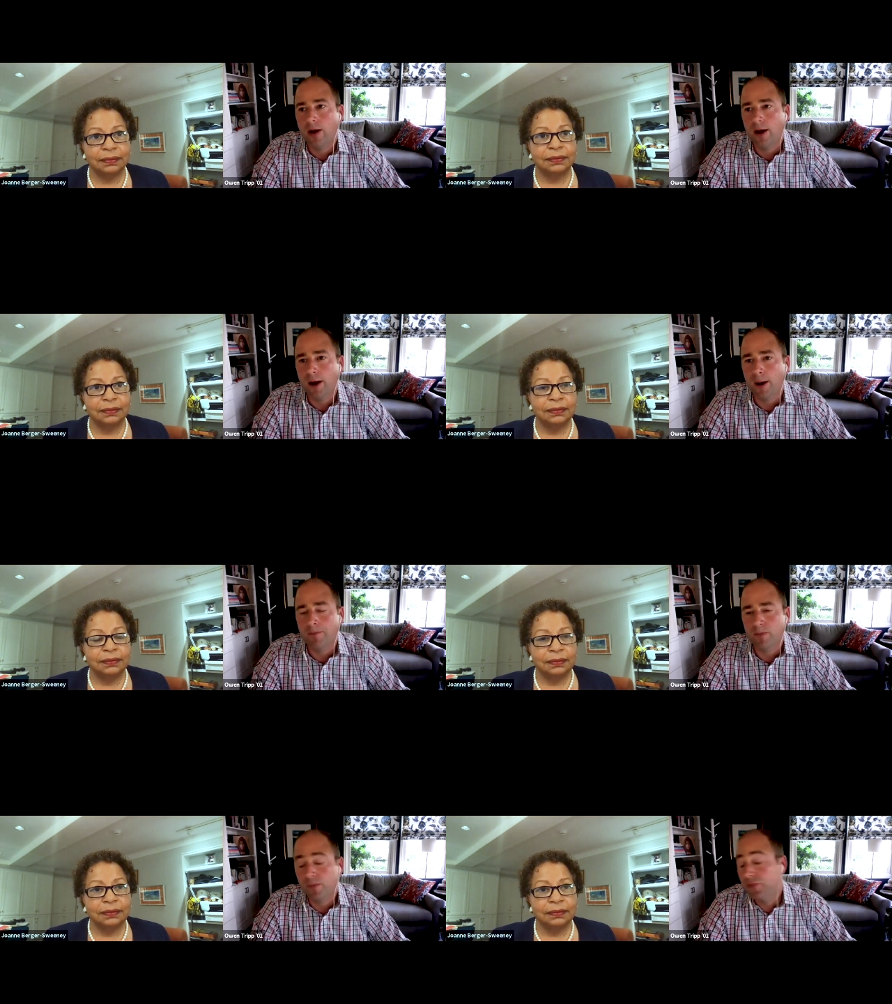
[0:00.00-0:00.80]

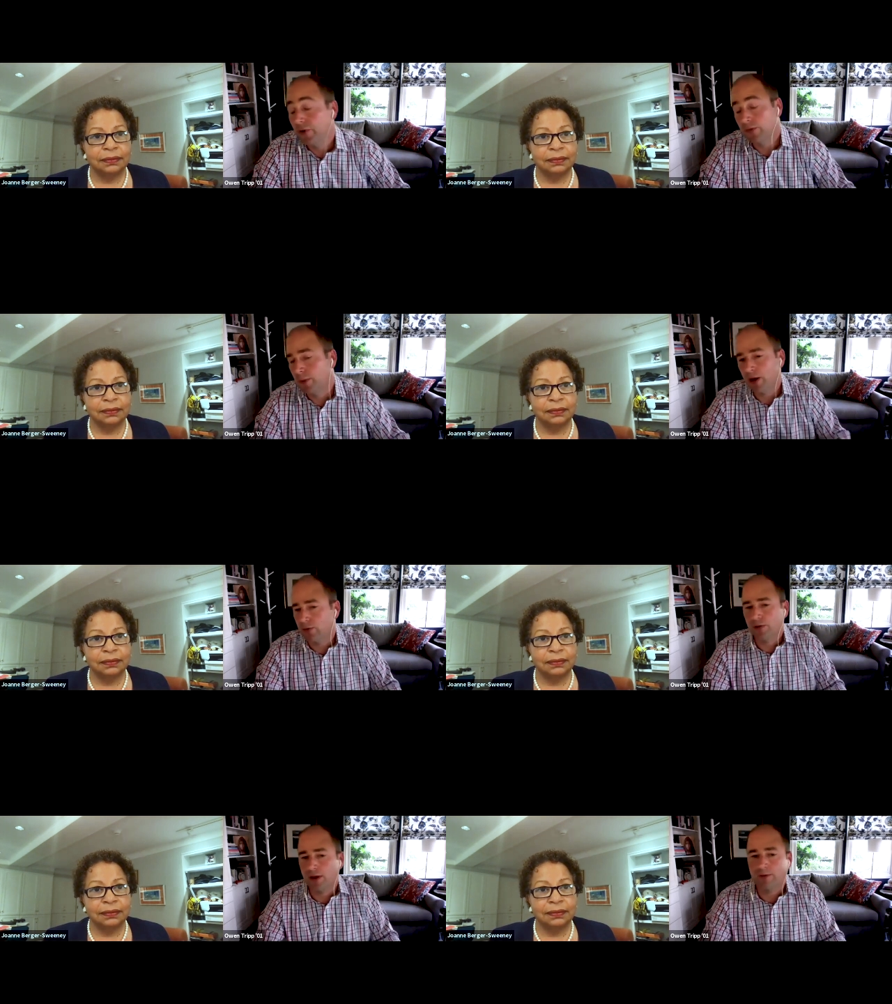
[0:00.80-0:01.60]
Speaker 1: Um, so Spanish
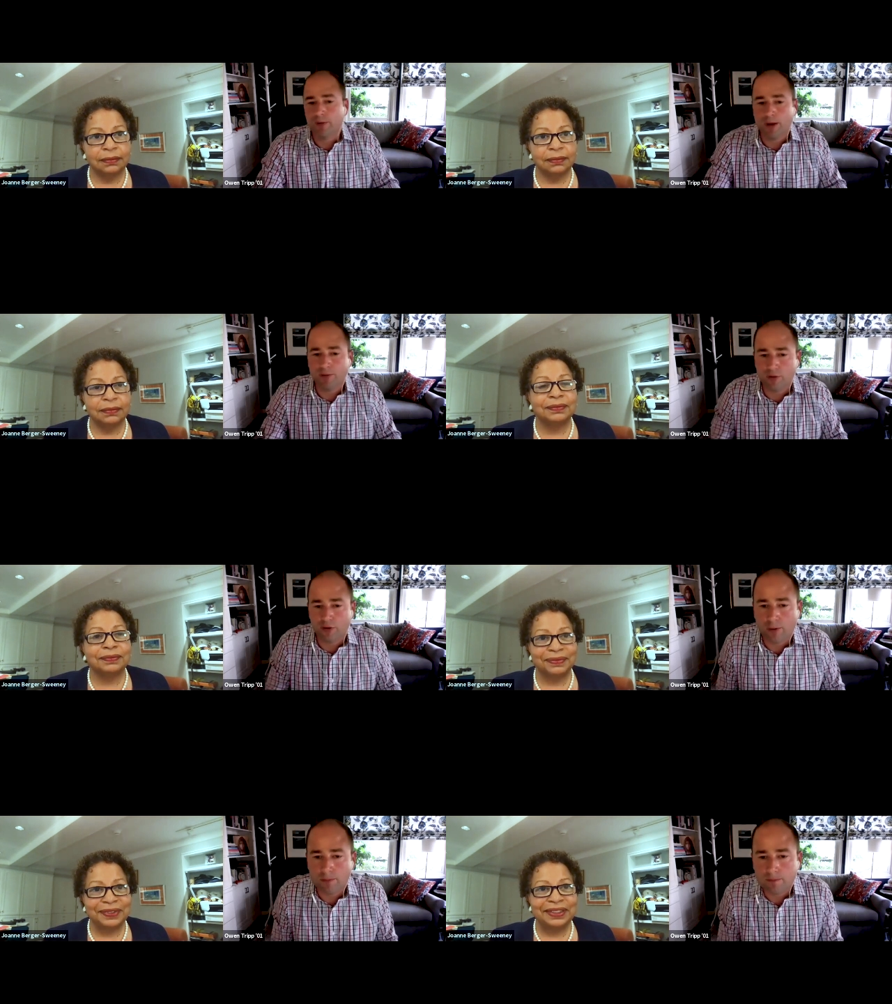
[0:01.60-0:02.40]
was that for me for
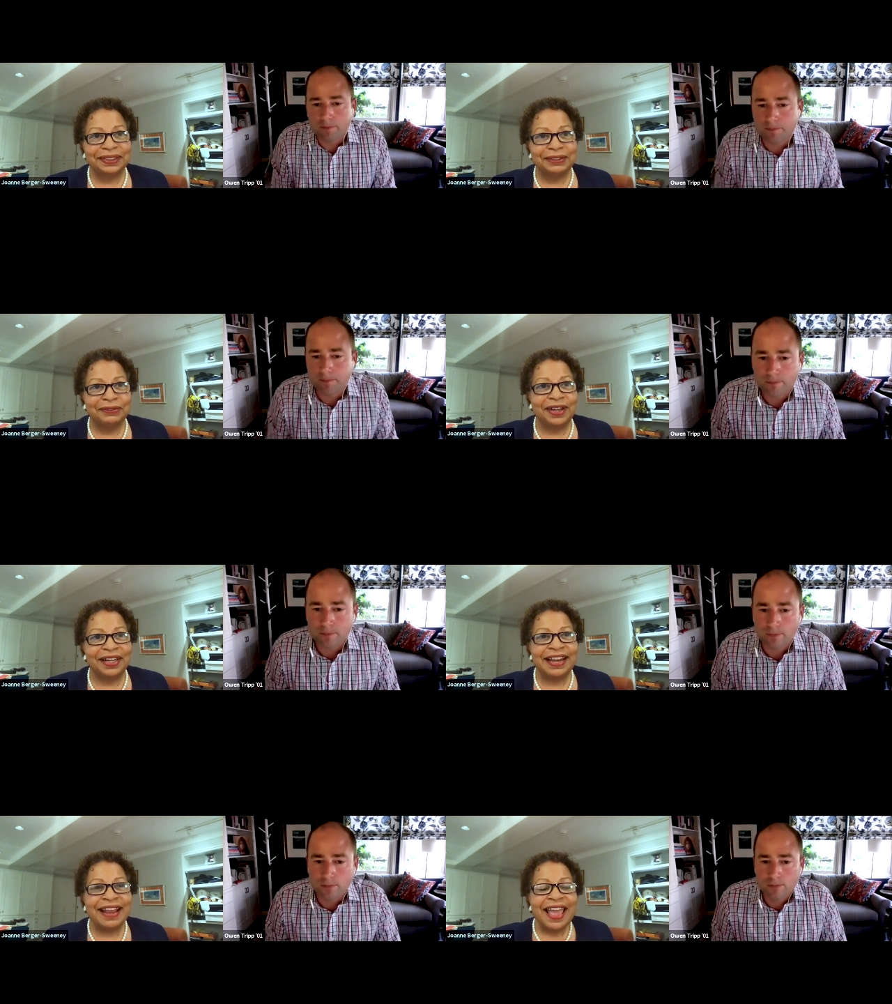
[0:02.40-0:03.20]
sure.
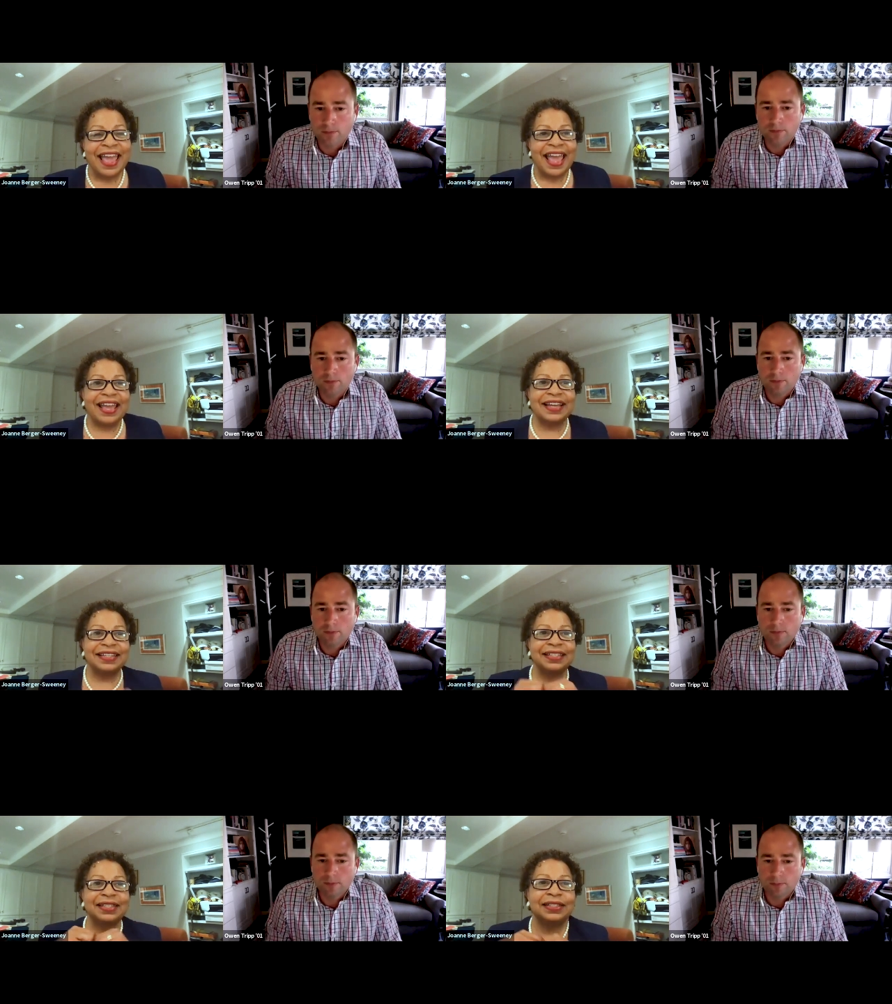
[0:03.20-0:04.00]
Speaker 2: Right.
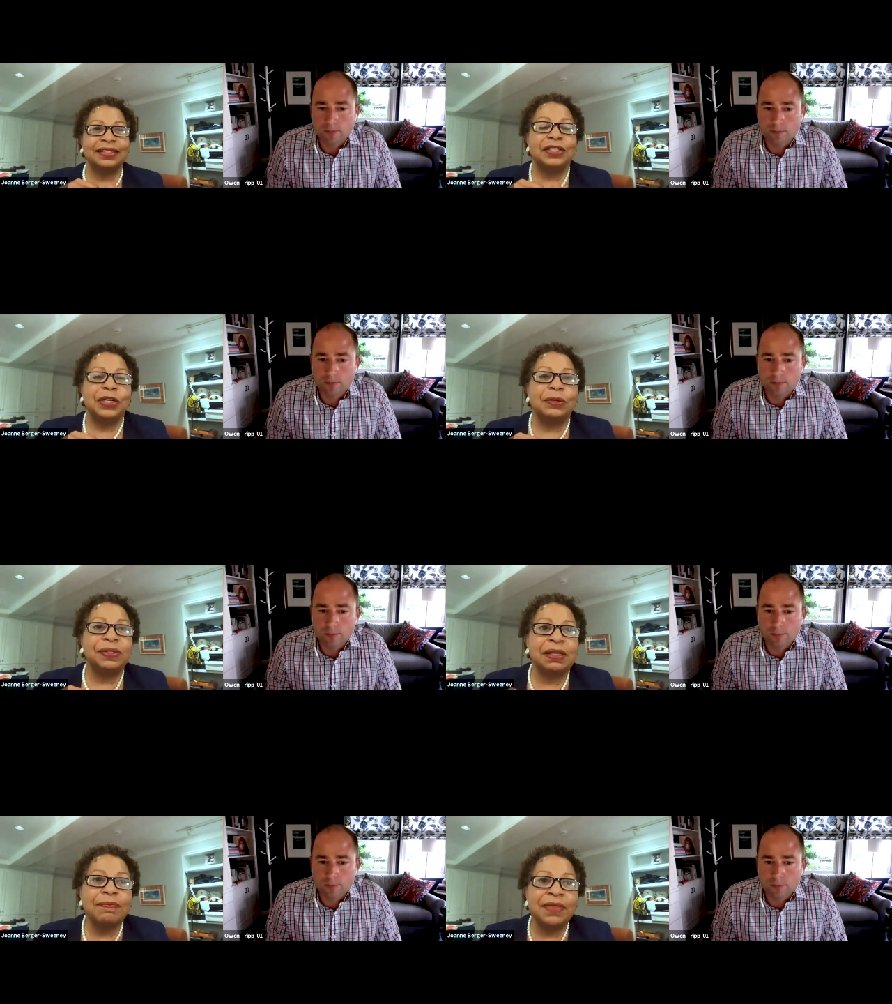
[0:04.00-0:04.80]
And, you know,
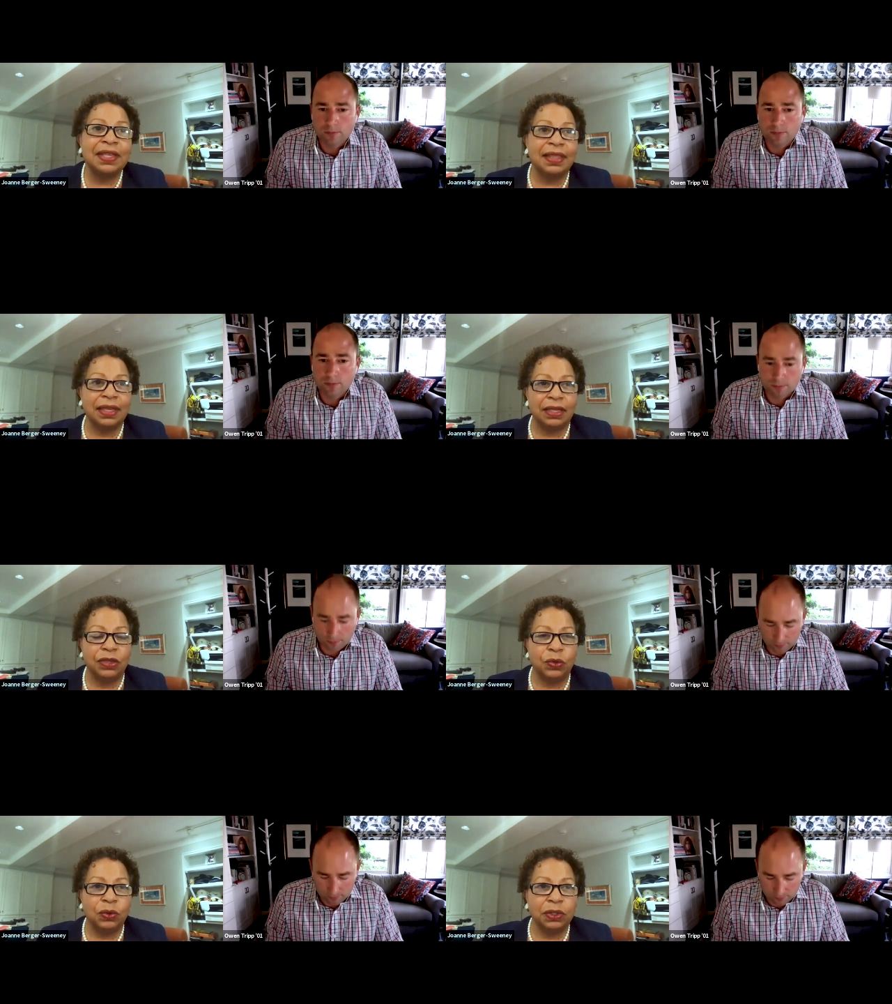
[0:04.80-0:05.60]
something that
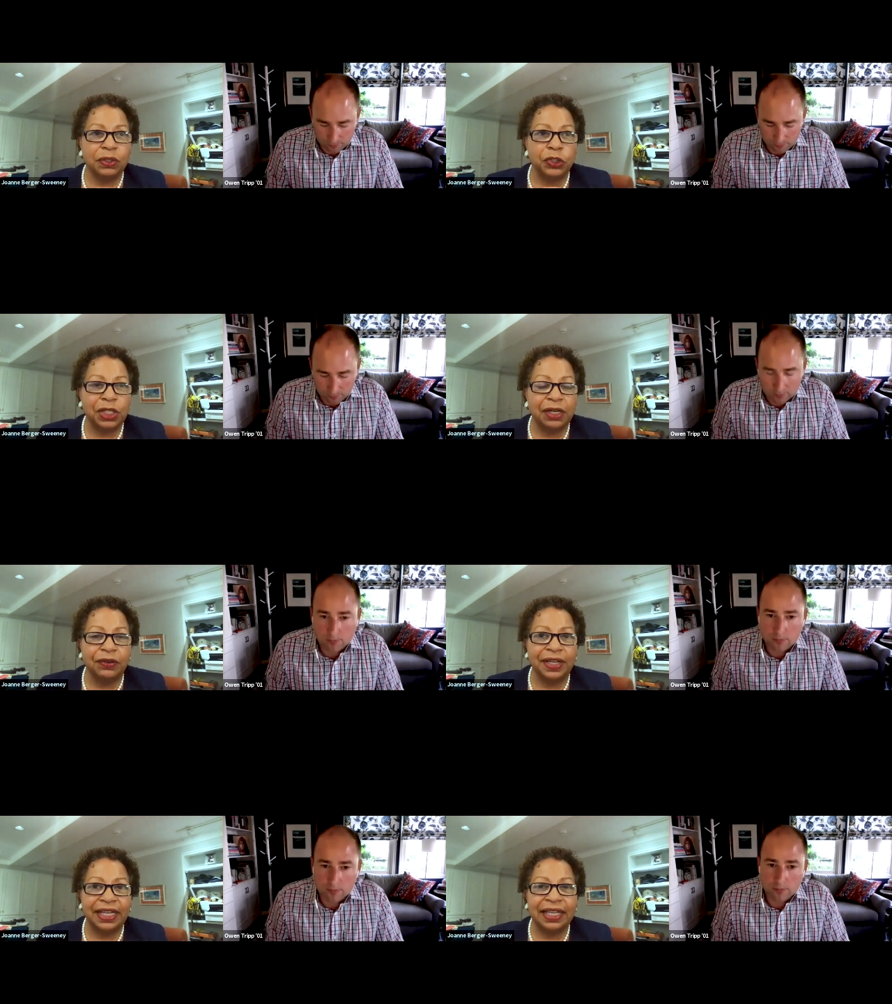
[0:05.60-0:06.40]
you're
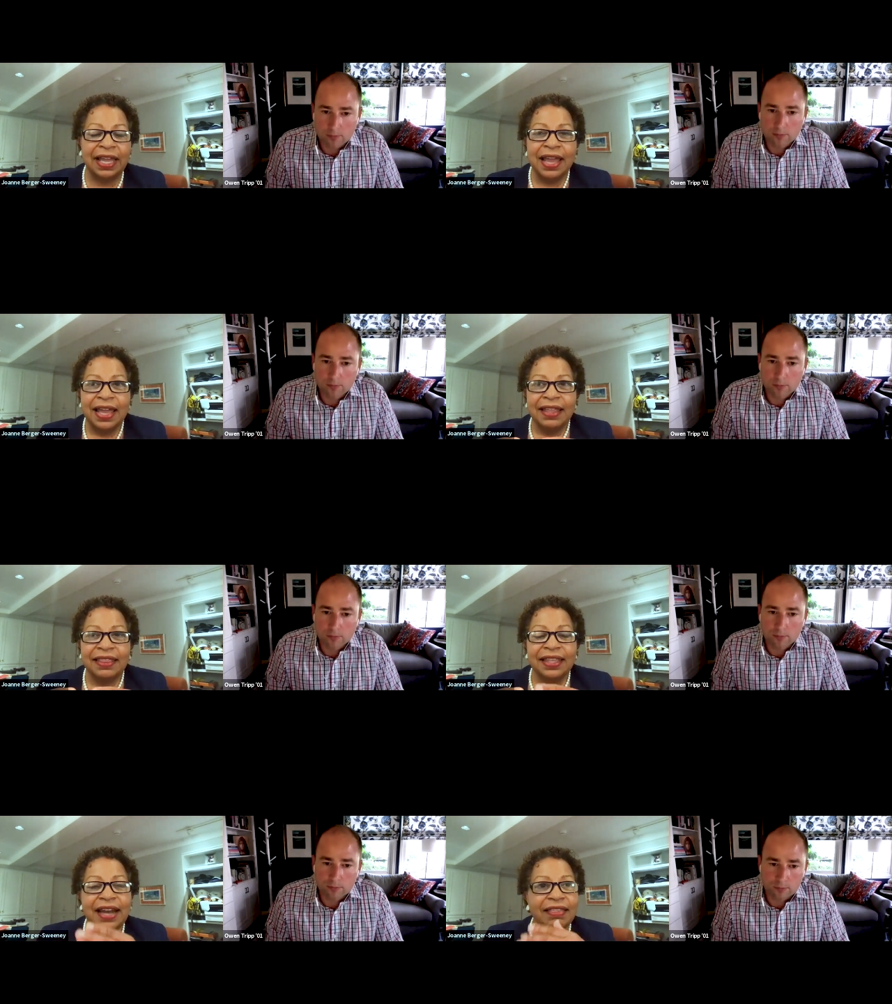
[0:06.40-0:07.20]
sharing
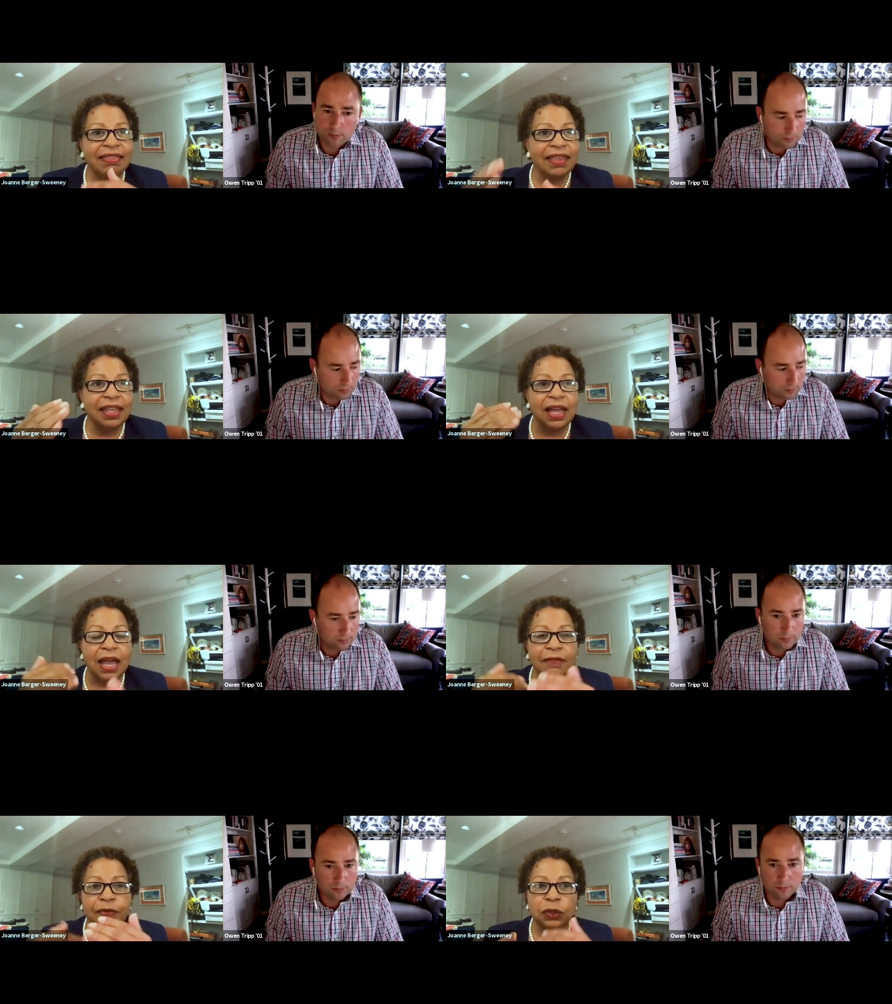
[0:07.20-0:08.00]
that I think
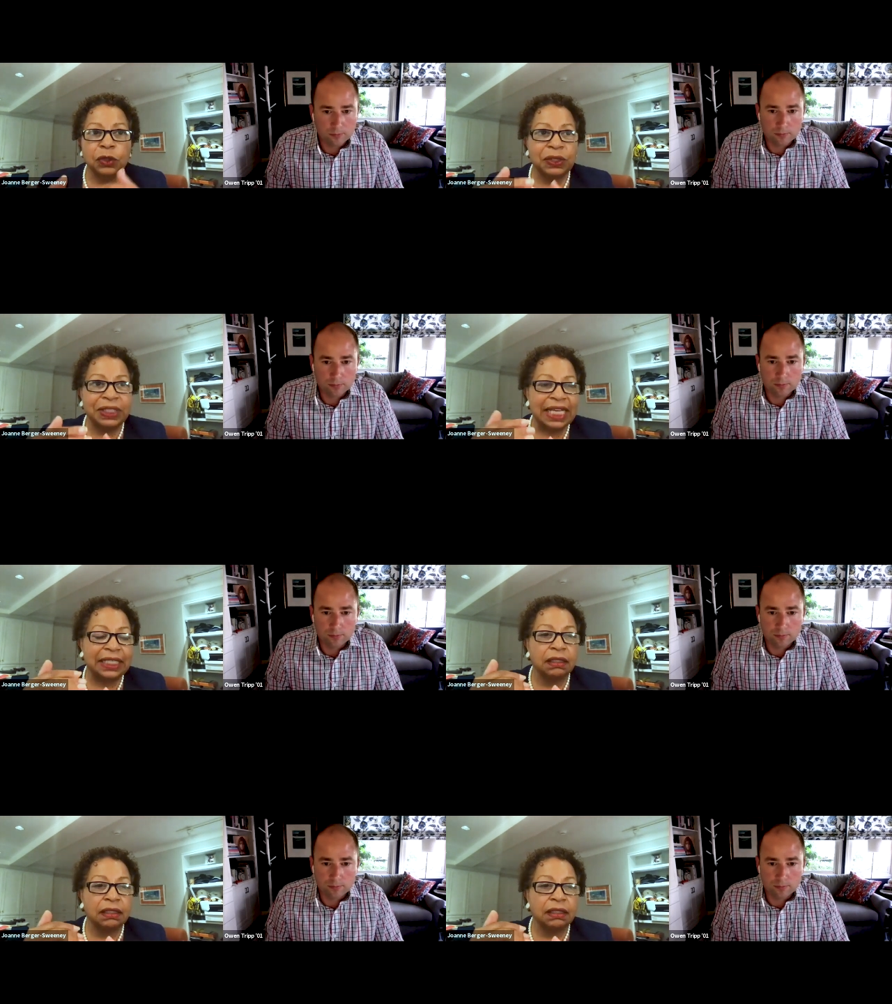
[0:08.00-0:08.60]
I've heard in a